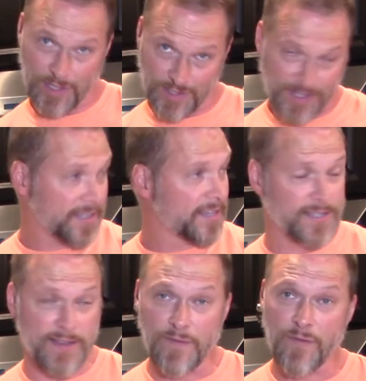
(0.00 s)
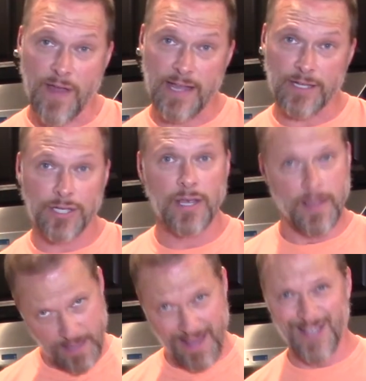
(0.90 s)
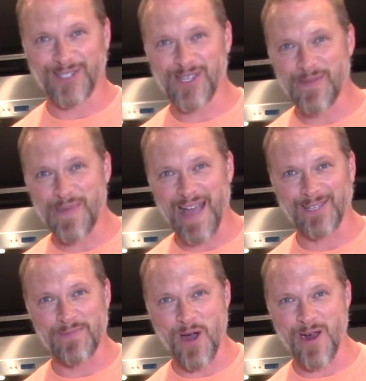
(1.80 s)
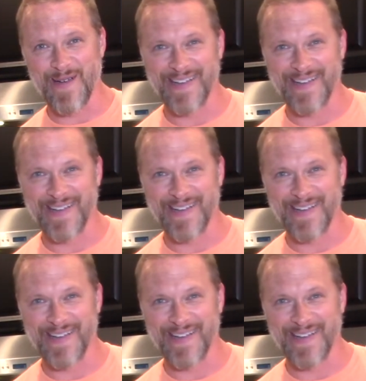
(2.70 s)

stick this in the fridge, and I'll see you back tomorrow.